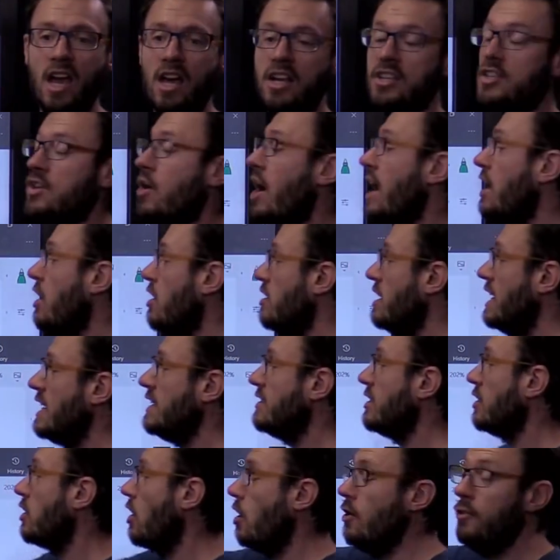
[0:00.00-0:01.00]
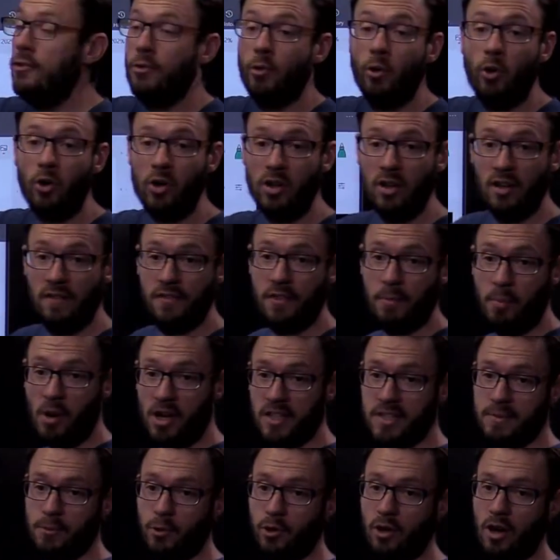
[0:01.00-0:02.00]
So I don't need to go through all of the
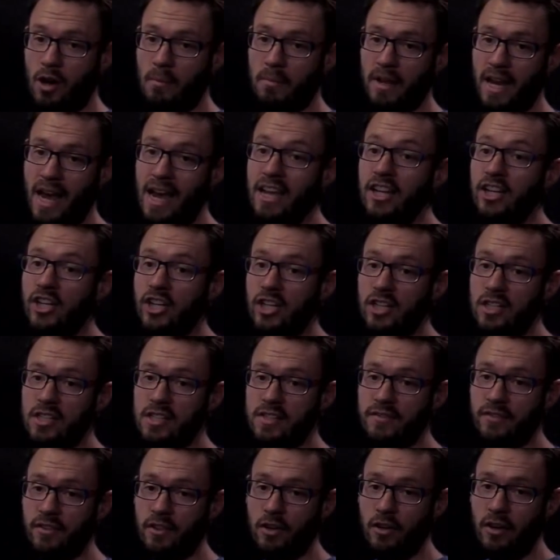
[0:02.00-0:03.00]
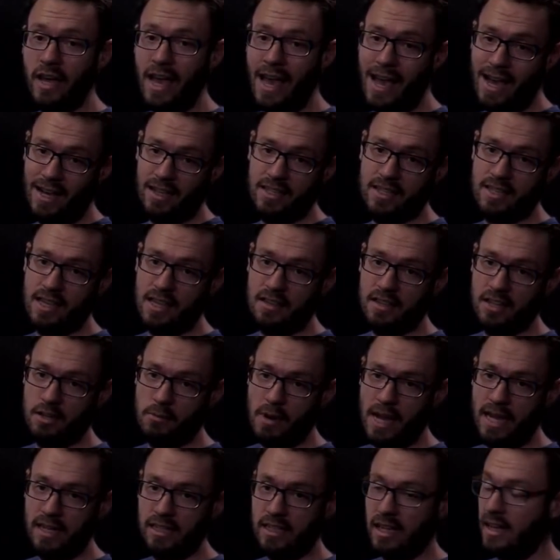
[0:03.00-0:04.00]
possible combinations for X that the
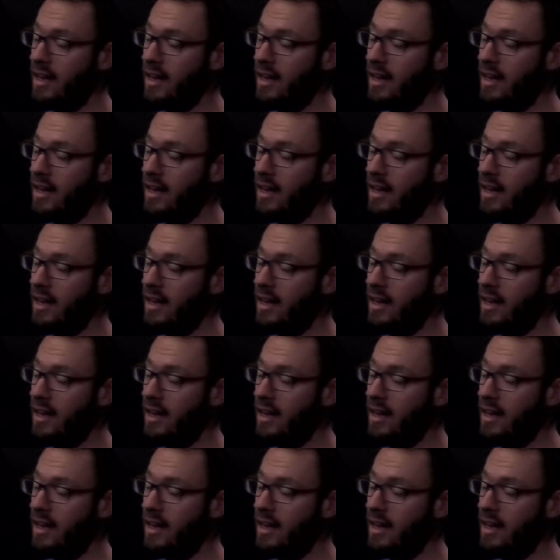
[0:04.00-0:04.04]
domain